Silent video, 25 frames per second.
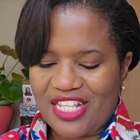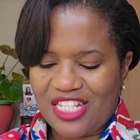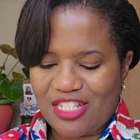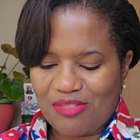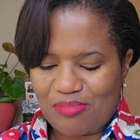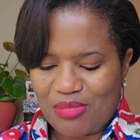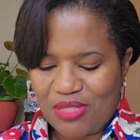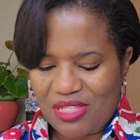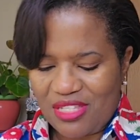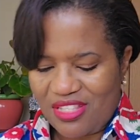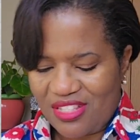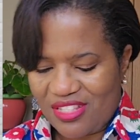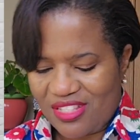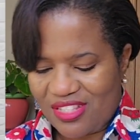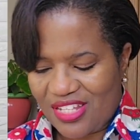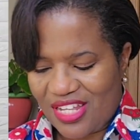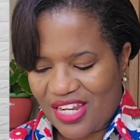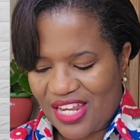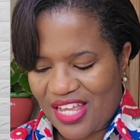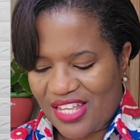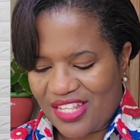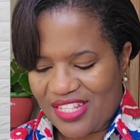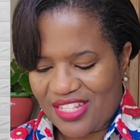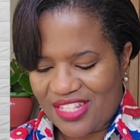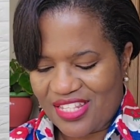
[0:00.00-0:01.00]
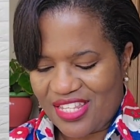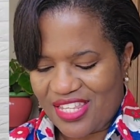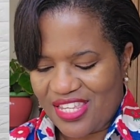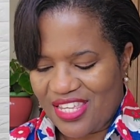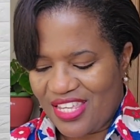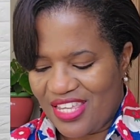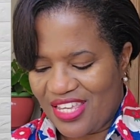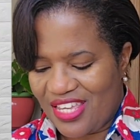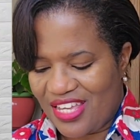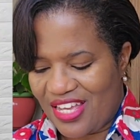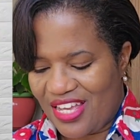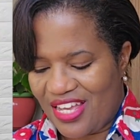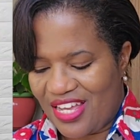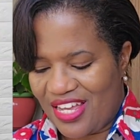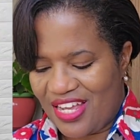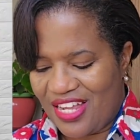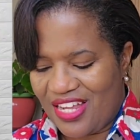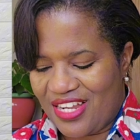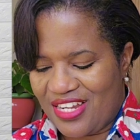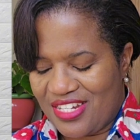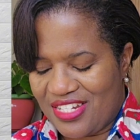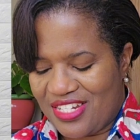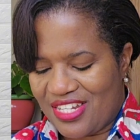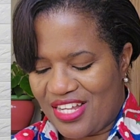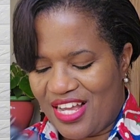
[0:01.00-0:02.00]
piece that I see
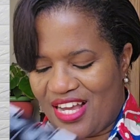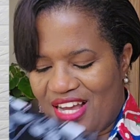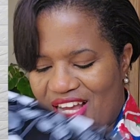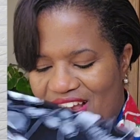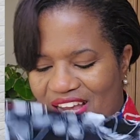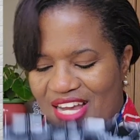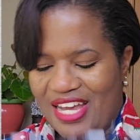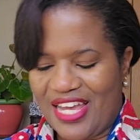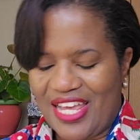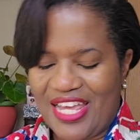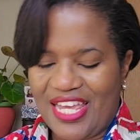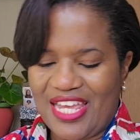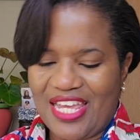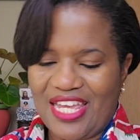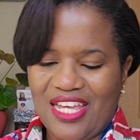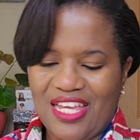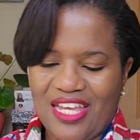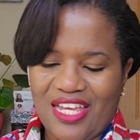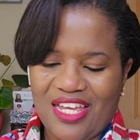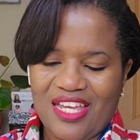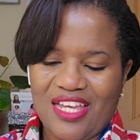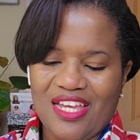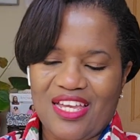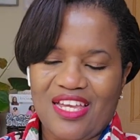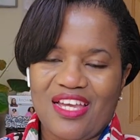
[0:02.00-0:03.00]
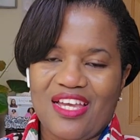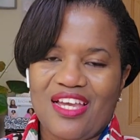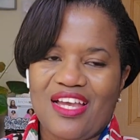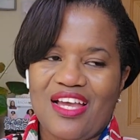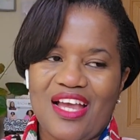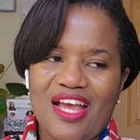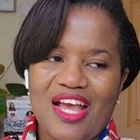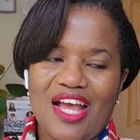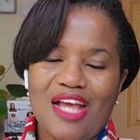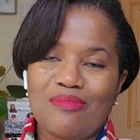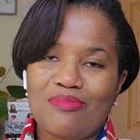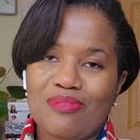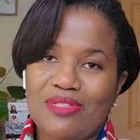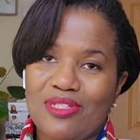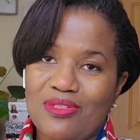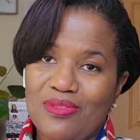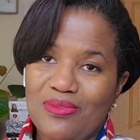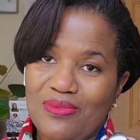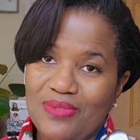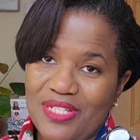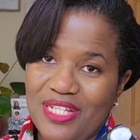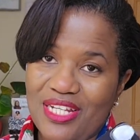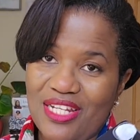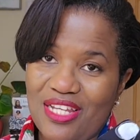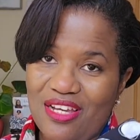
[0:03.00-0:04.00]
and I
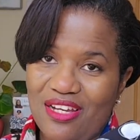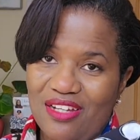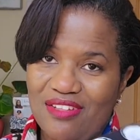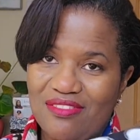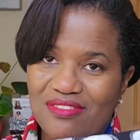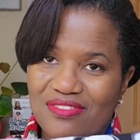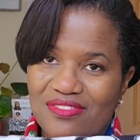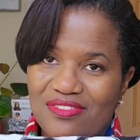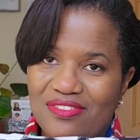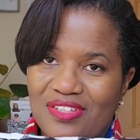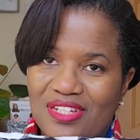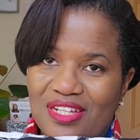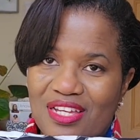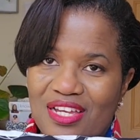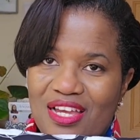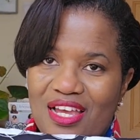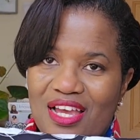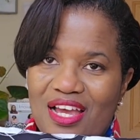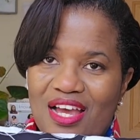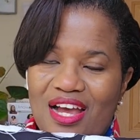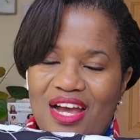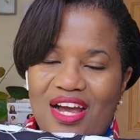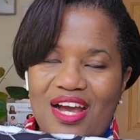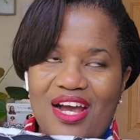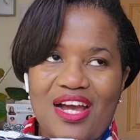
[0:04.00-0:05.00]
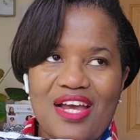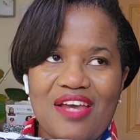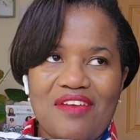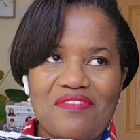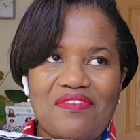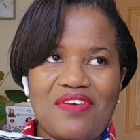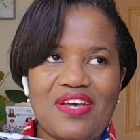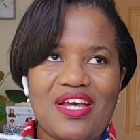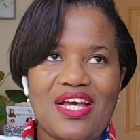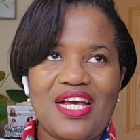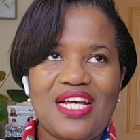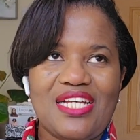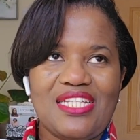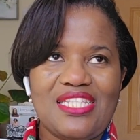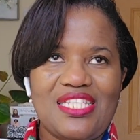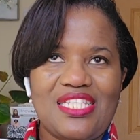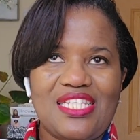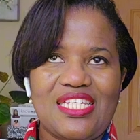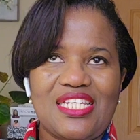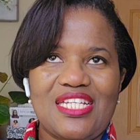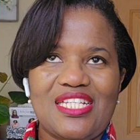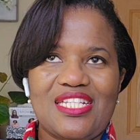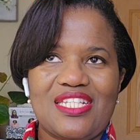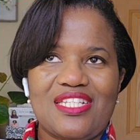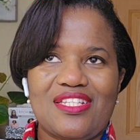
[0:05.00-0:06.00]
absolutely love, I've had
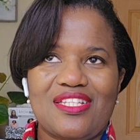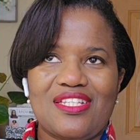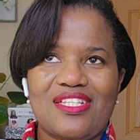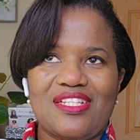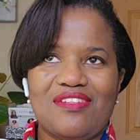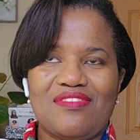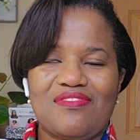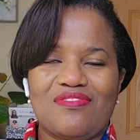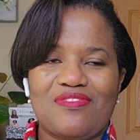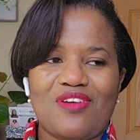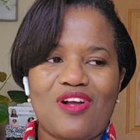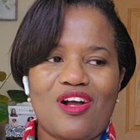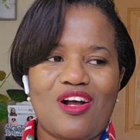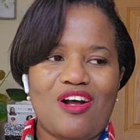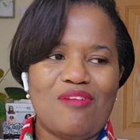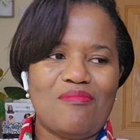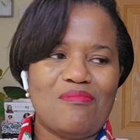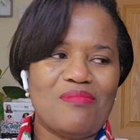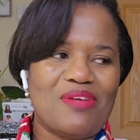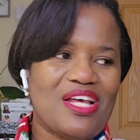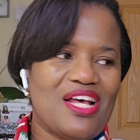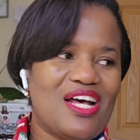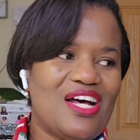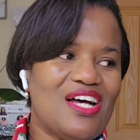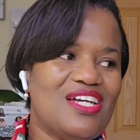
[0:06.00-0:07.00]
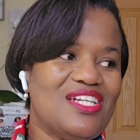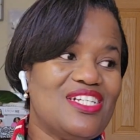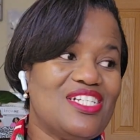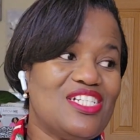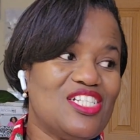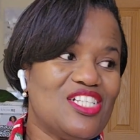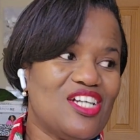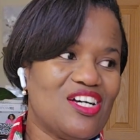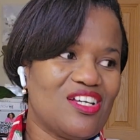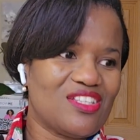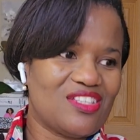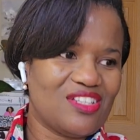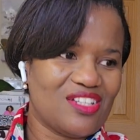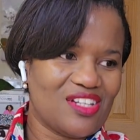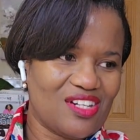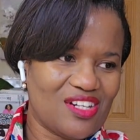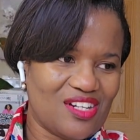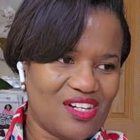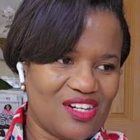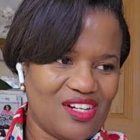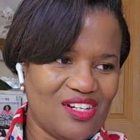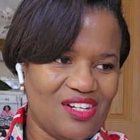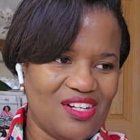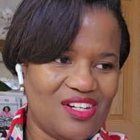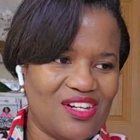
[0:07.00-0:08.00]
this from
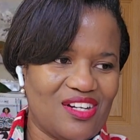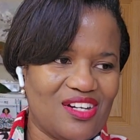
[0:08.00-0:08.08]
another